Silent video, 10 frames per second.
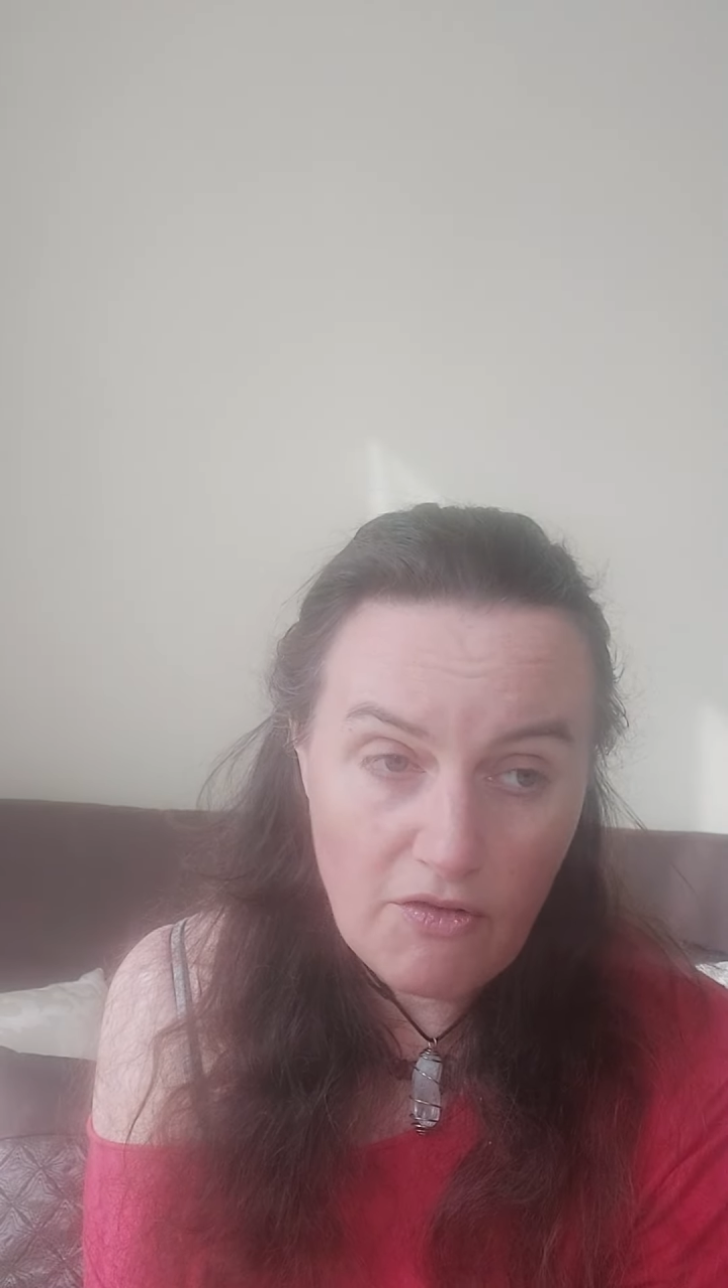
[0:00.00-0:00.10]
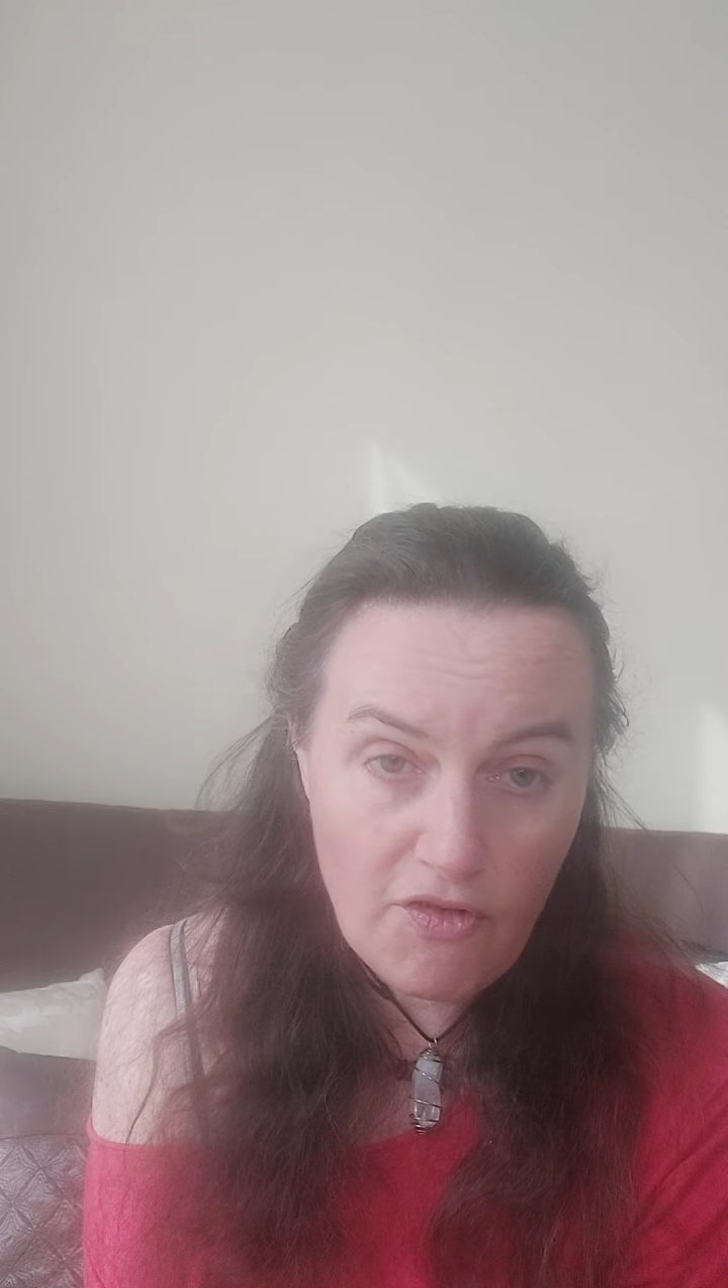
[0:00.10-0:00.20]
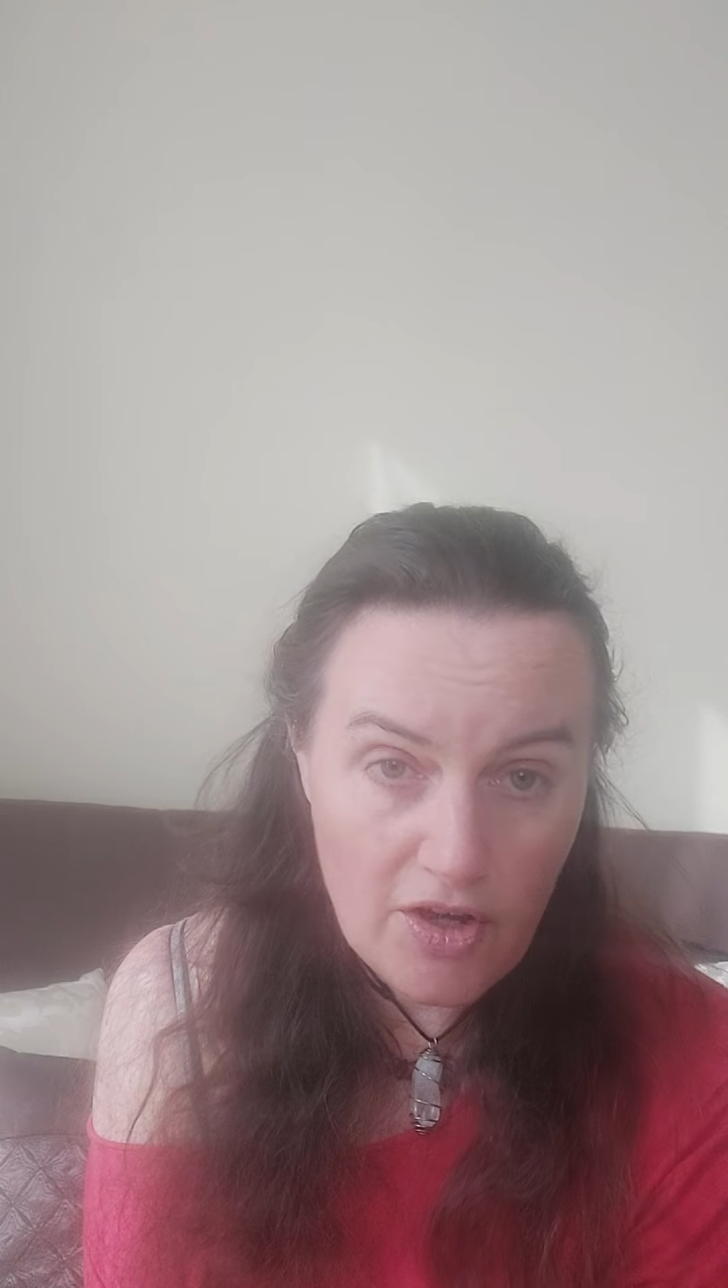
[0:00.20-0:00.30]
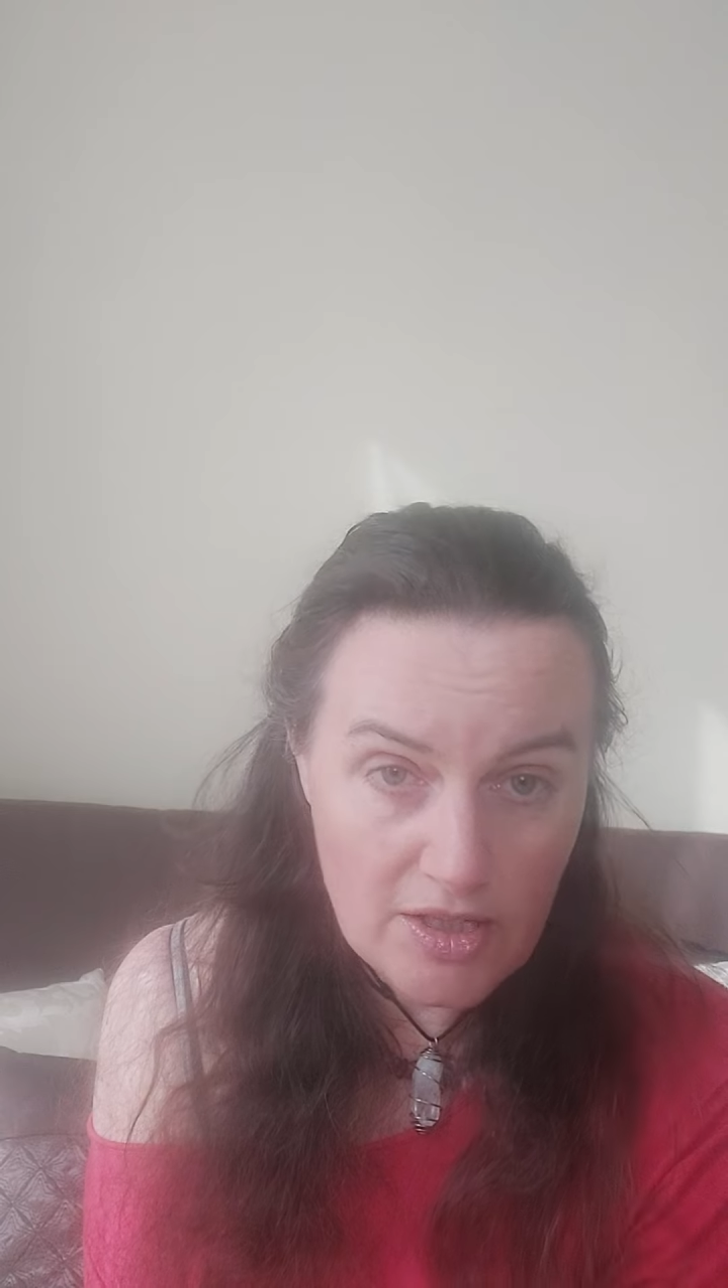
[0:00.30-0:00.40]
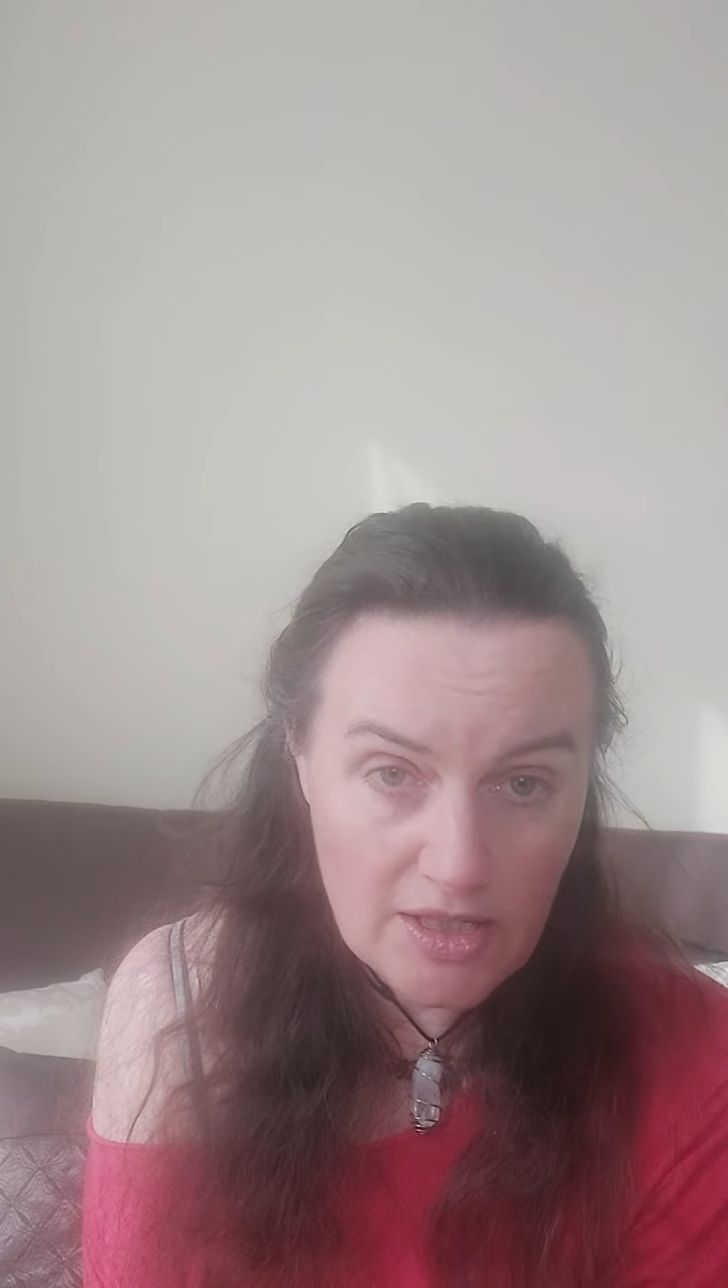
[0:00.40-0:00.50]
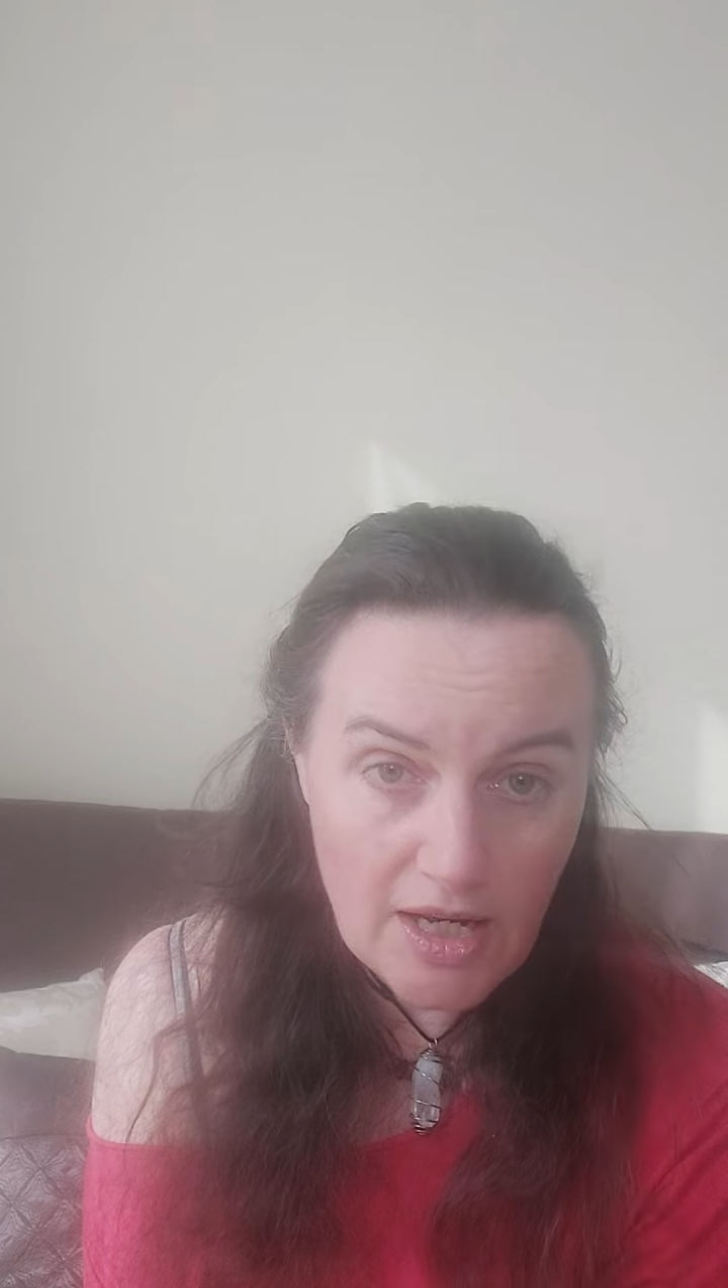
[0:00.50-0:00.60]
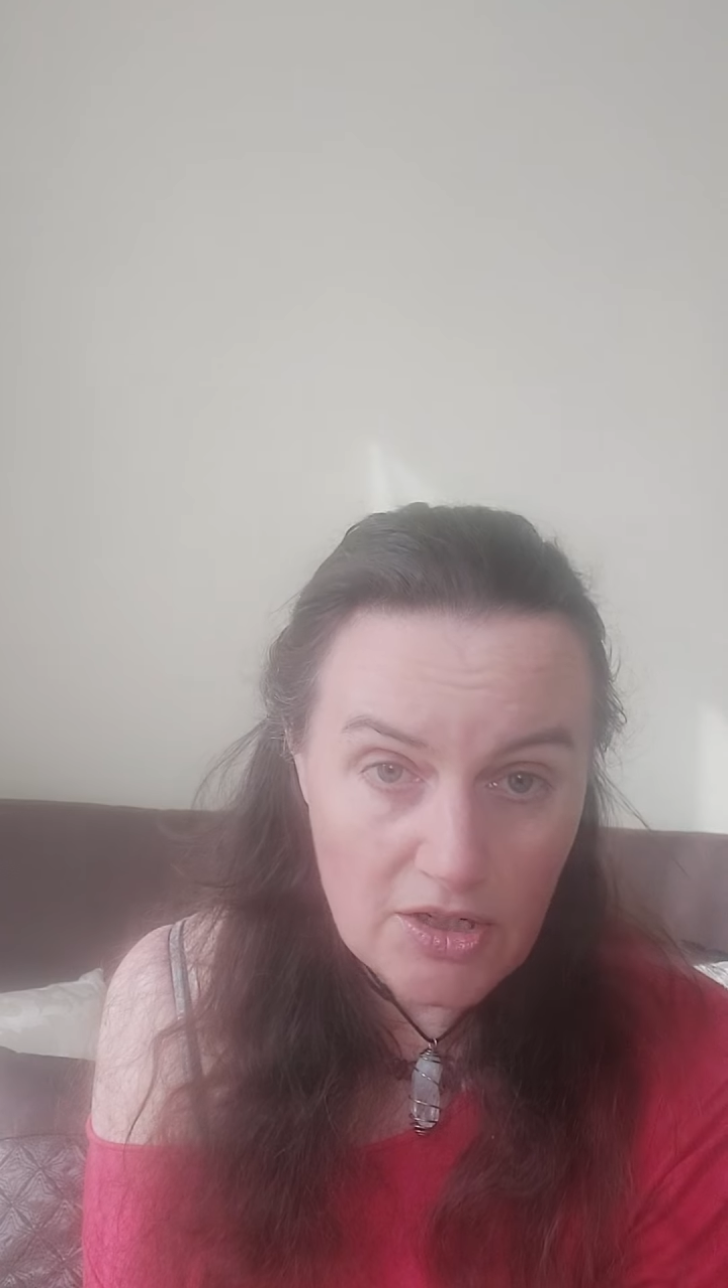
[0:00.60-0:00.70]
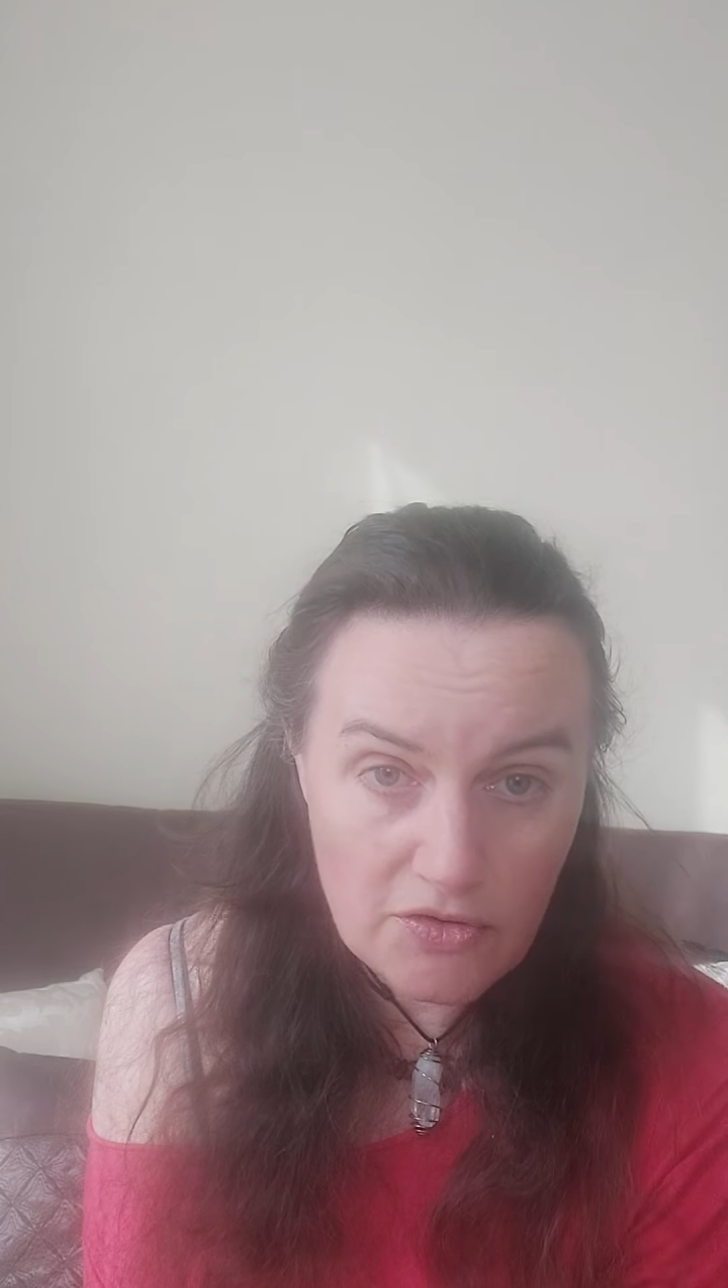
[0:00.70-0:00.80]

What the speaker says: first stage